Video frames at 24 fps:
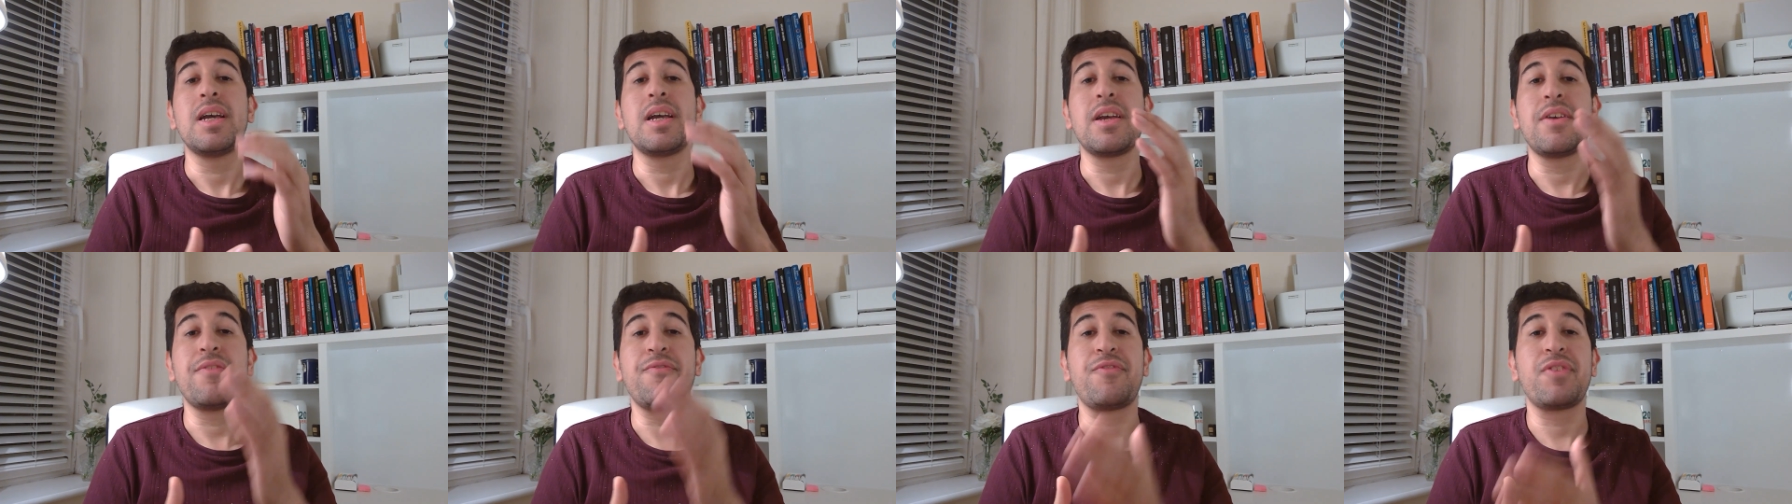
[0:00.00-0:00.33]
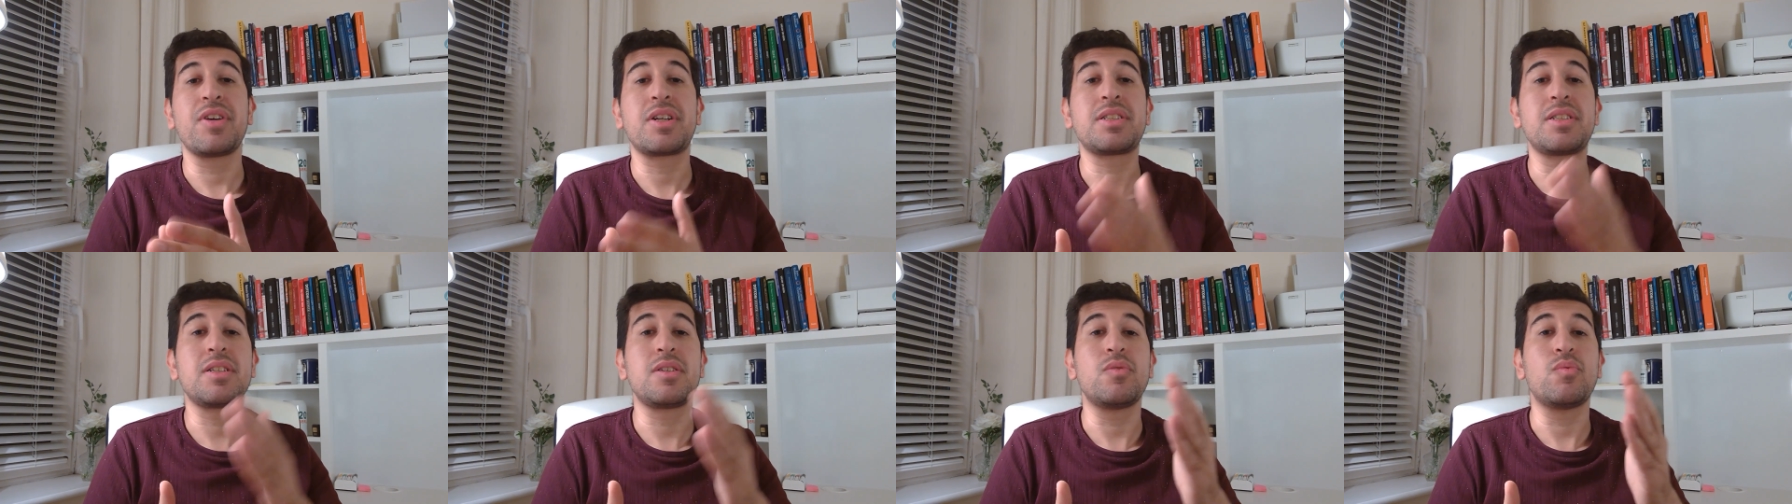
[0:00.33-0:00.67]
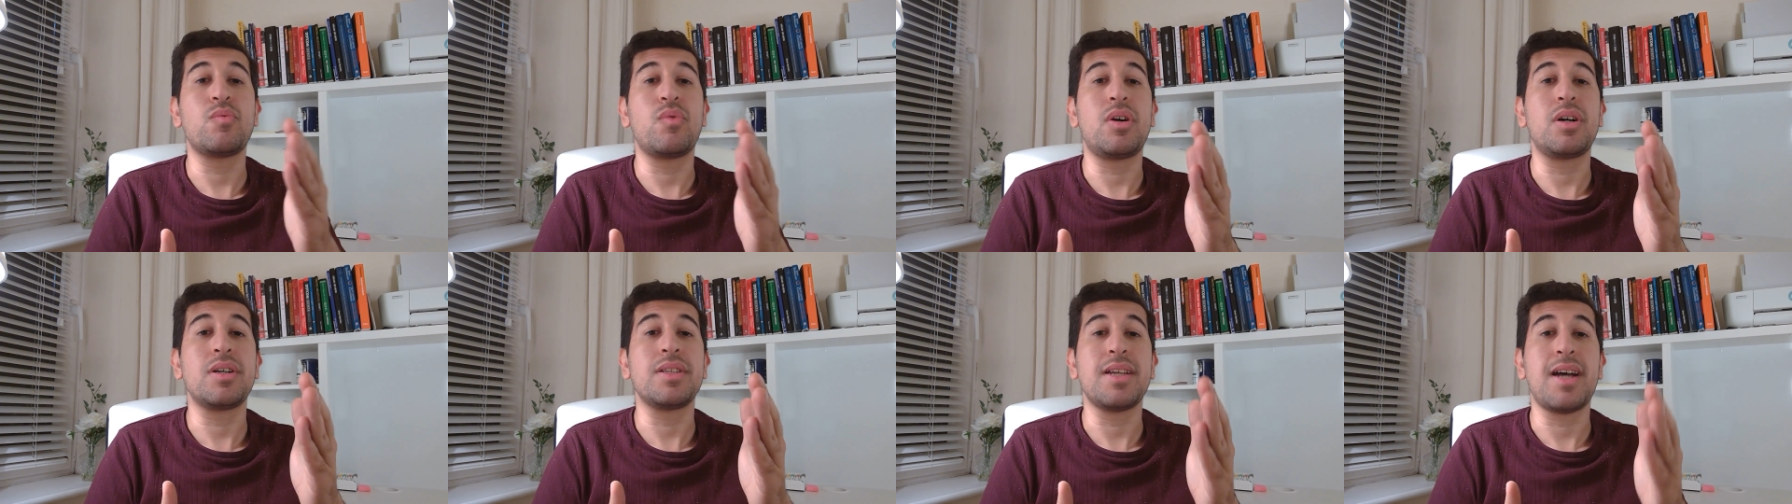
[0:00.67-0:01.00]

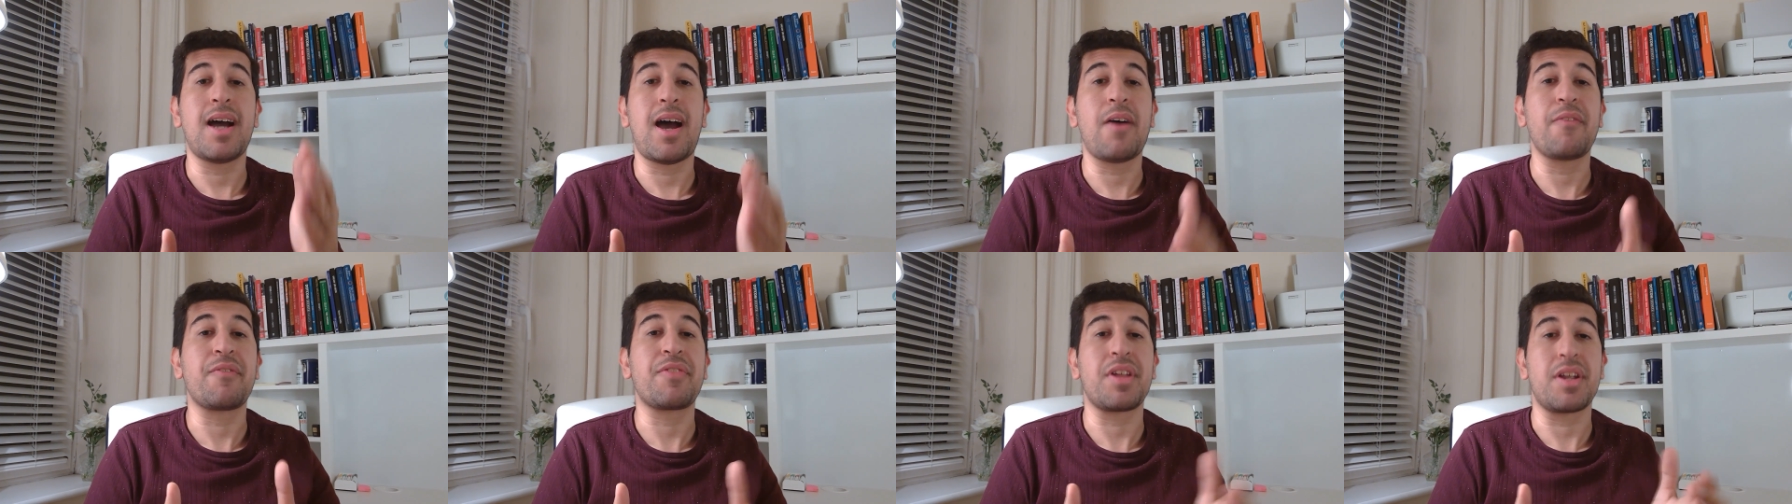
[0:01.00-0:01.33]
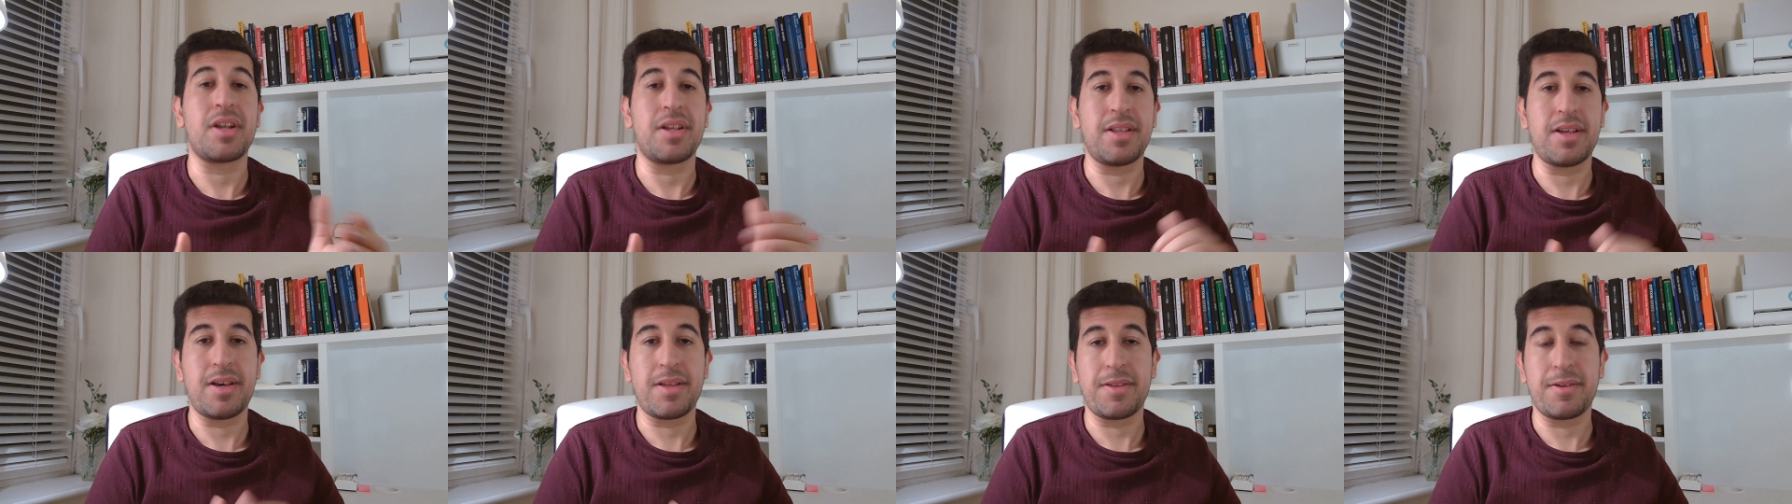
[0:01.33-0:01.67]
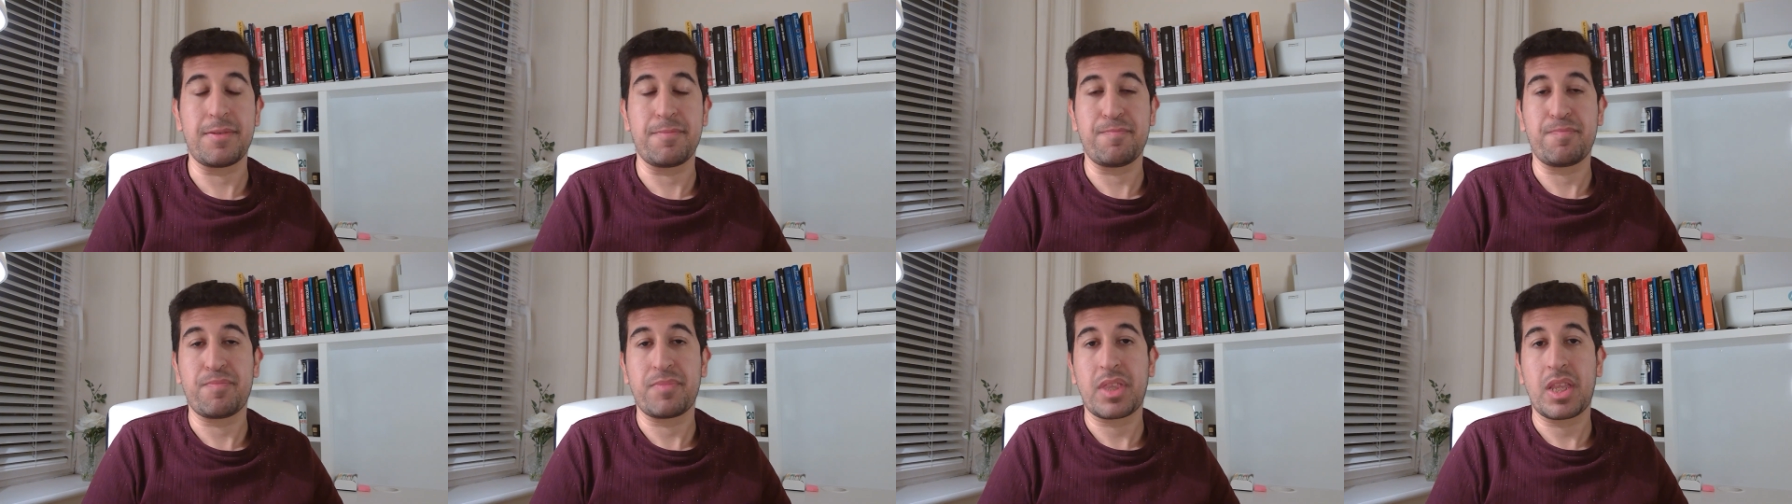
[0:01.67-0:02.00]
infecting one after another
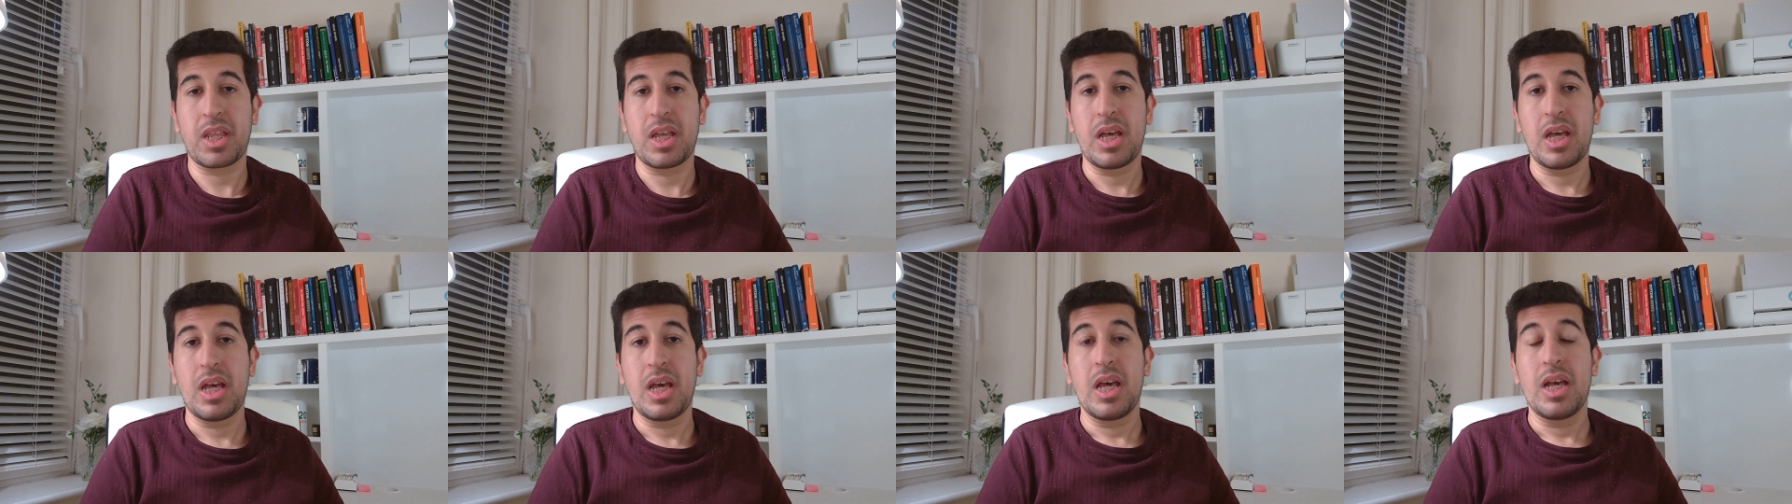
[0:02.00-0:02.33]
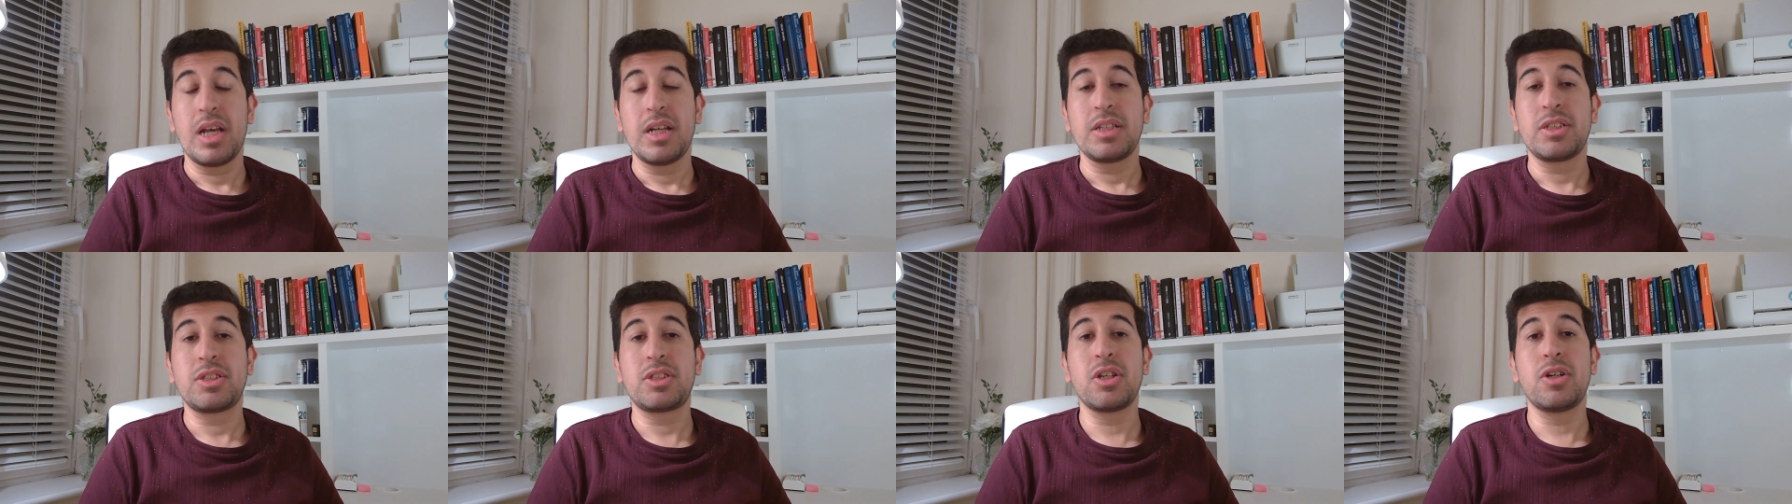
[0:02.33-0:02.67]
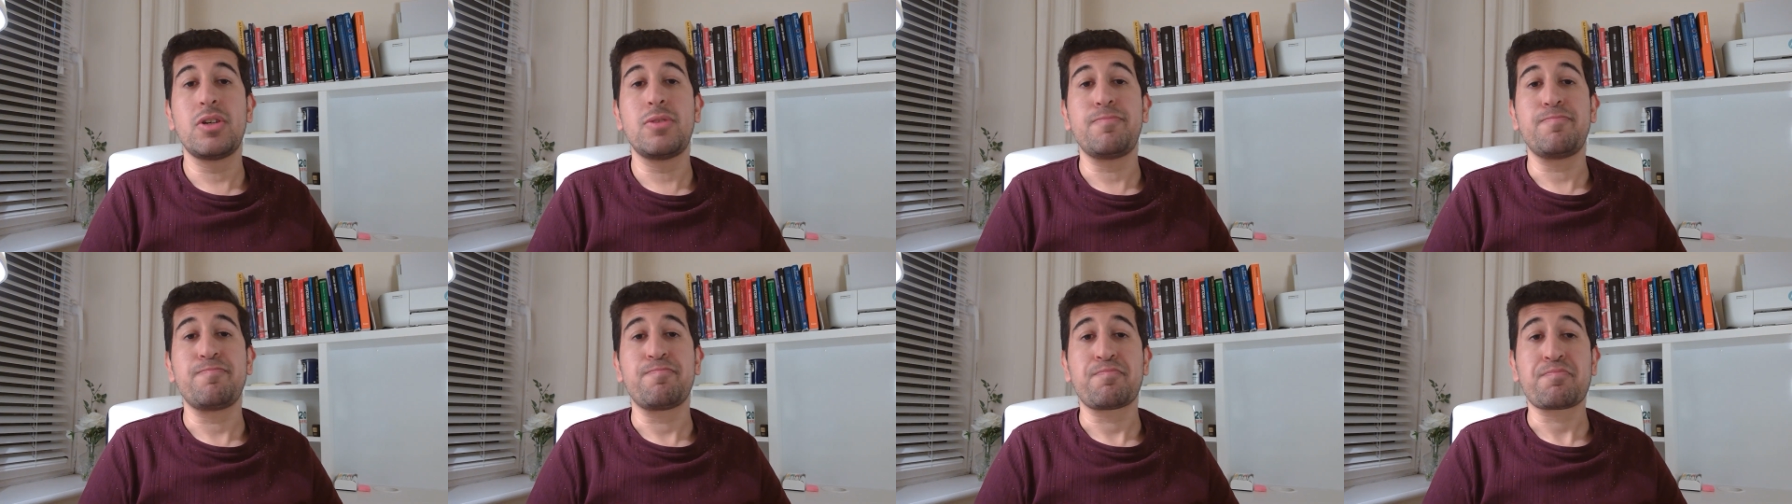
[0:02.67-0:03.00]

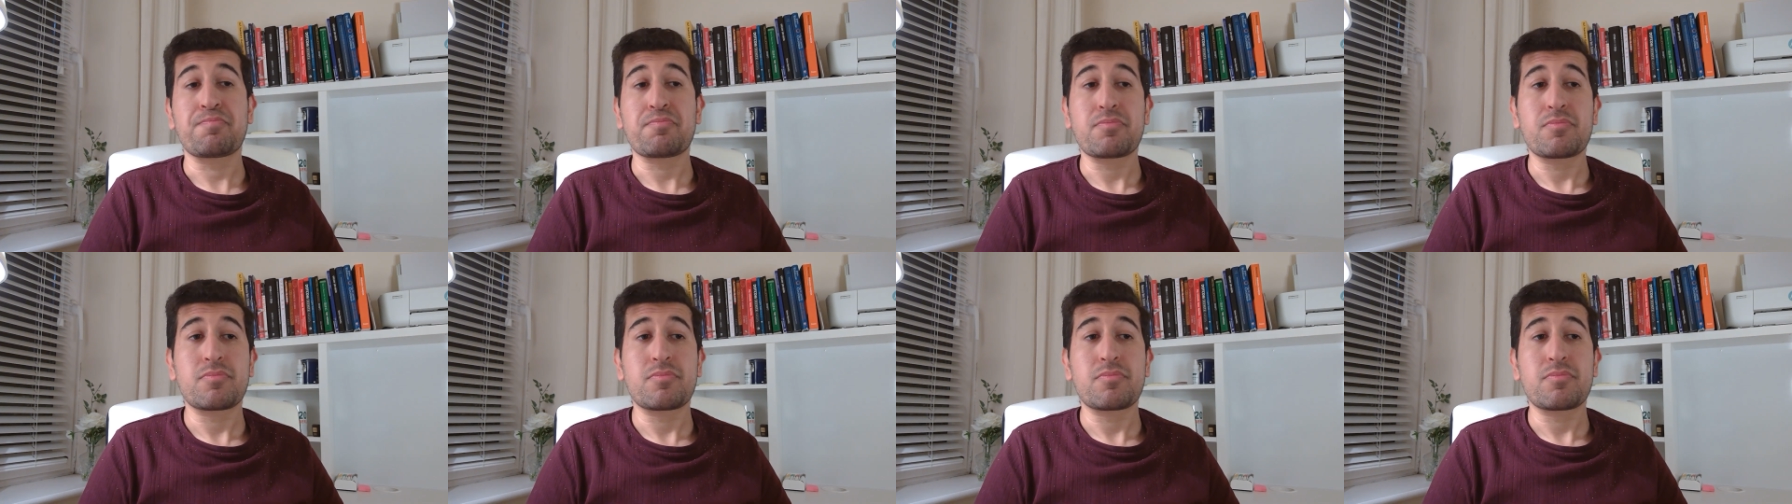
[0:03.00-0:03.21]
so